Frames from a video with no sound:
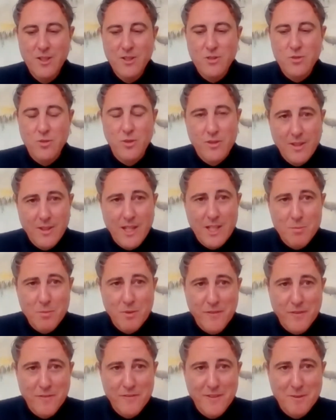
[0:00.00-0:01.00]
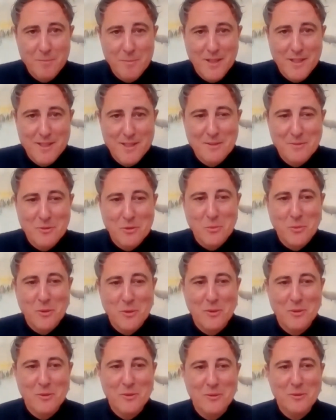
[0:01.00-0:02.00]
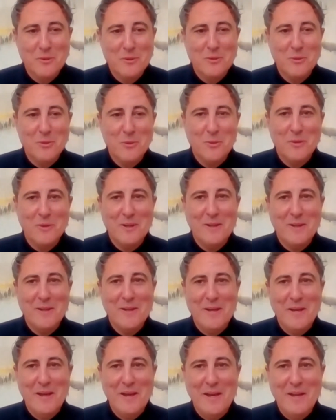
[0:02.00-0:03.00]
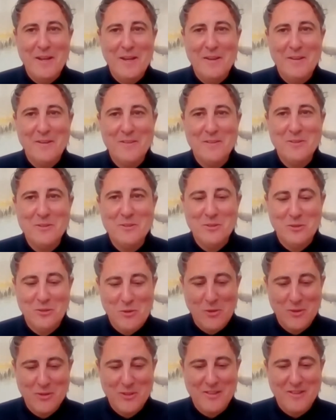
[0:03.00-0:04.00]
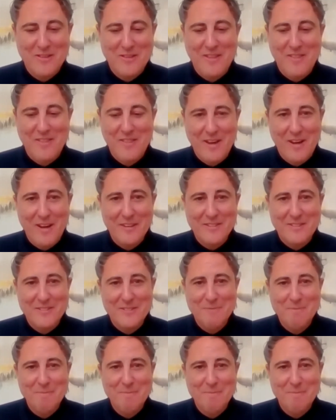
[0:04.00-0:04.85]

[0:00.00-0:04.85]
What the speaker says: So I think that's my 15 minutes. I don't want to go any longer than that.